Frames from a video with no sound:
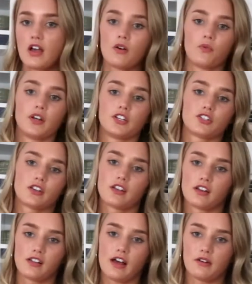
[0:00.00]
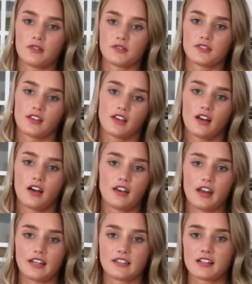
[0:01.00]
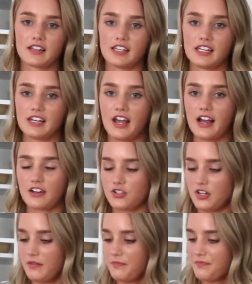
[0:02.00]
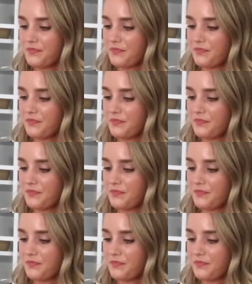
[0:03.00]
which it allows a nice cleaning action.